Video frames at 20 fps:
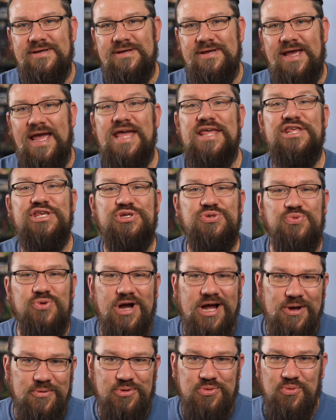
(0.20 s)
Hey, this is
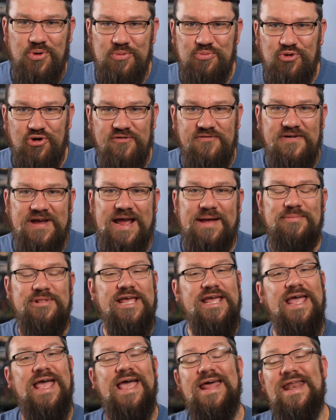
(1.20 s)
Ryan with One Board
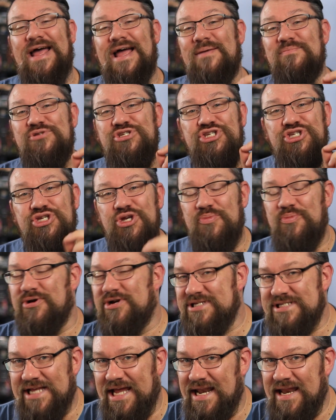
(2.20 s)
Family, and I'm super
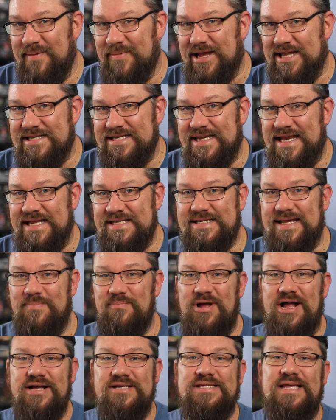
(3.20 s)
excited about today's
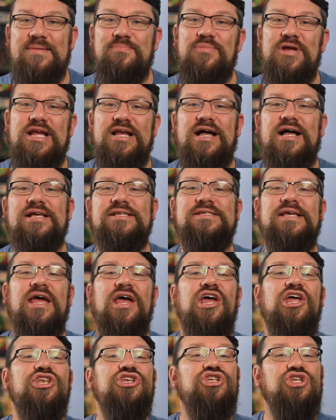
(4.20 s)
unboxing because
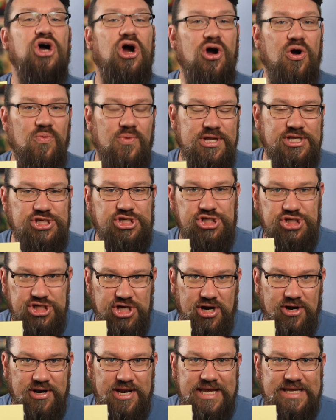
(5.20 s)
Darwin's
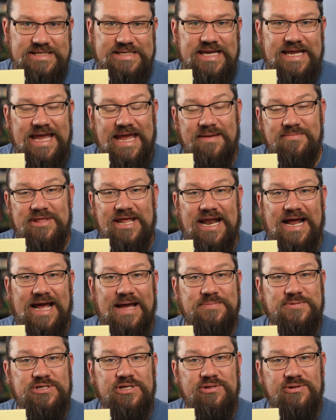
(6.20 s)
Journey is a game that I
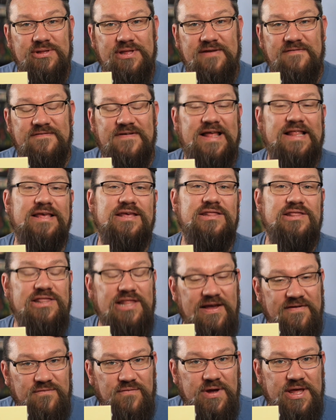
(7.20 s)
absolutely fell in
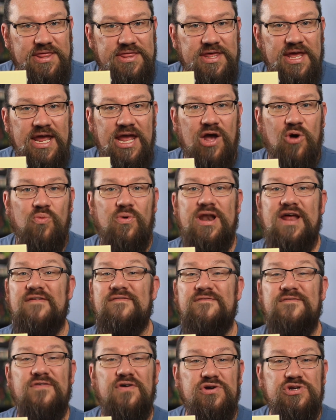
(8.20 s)
love with when I
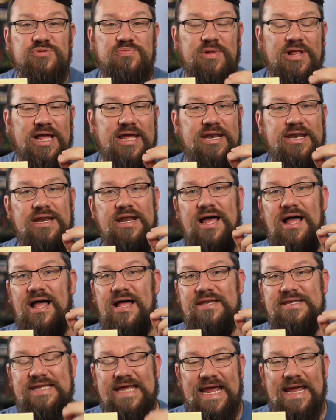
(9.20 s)
first played it
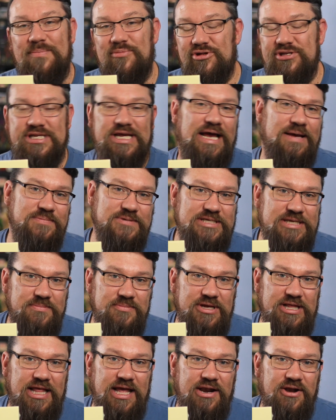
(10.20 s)
on Tabletop
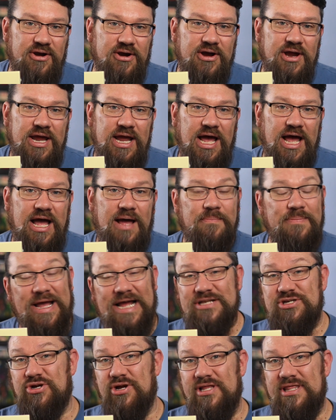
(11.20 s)
Simulator
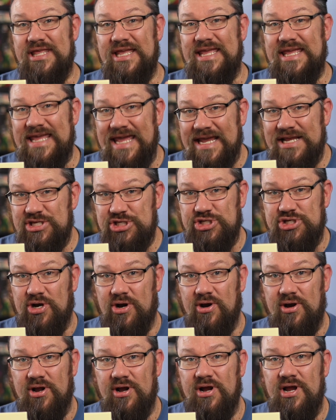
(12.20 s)
back during the
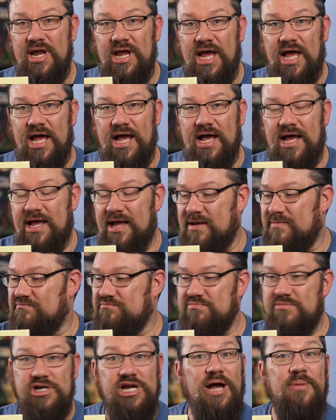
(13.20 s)
Kickstarter a
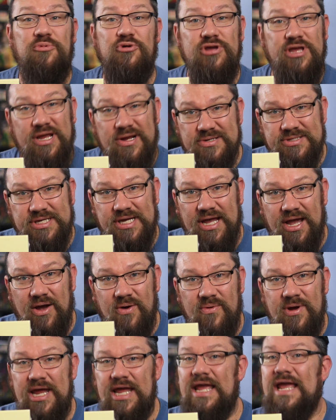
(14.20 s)
couple years
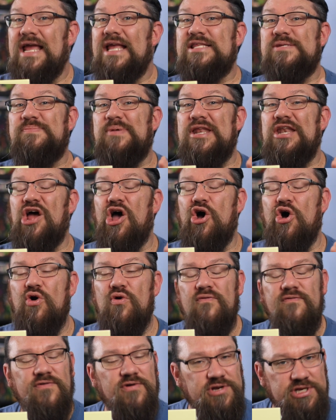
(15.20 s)
ago. It's been
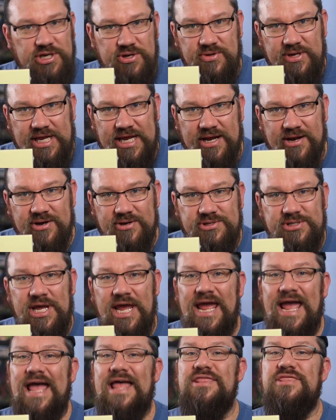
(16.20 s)
over 2 years,
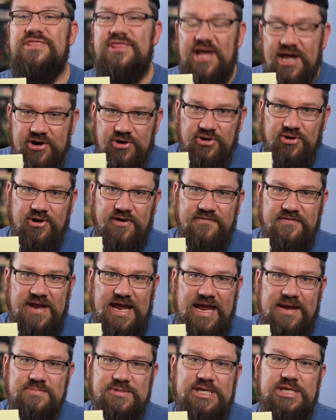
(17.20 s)
and Thundergryph
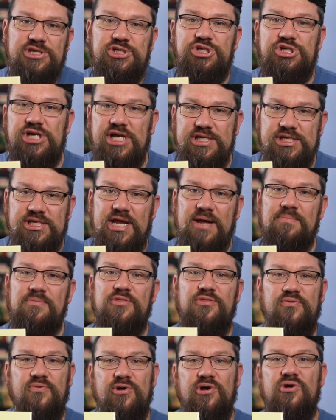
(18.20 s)
Games has just come
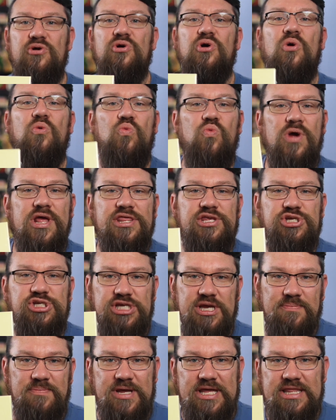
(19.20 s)
through with
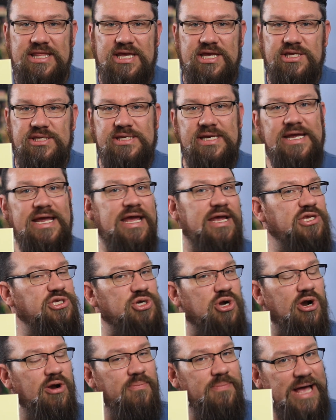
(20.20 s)
shipping these to
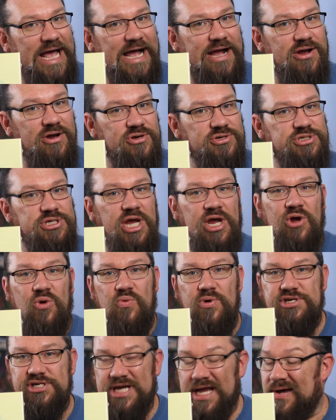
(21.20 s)
Kickstarter backers,
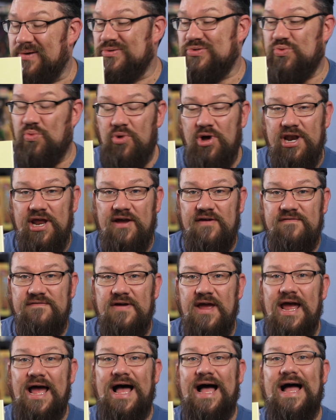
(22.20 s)
which I was one of.
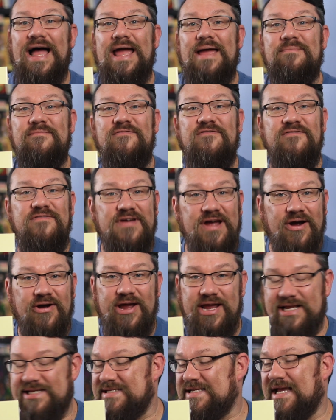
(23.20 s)
I am
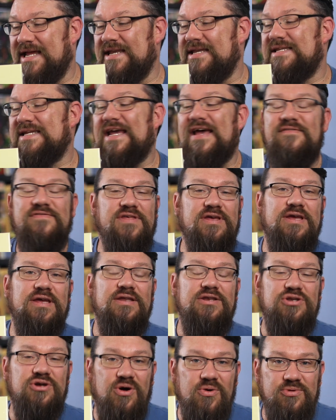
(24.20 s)
very excited to have the
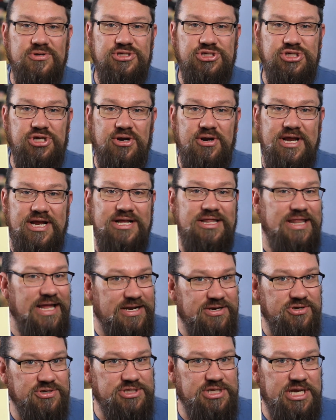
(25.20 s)
Darwin's Journey
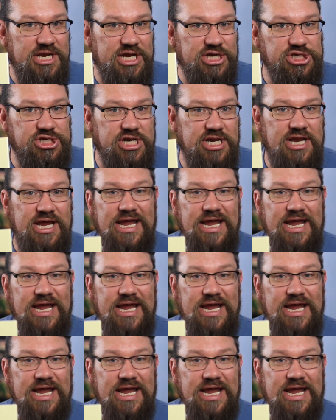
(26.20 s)
Collector's Edition.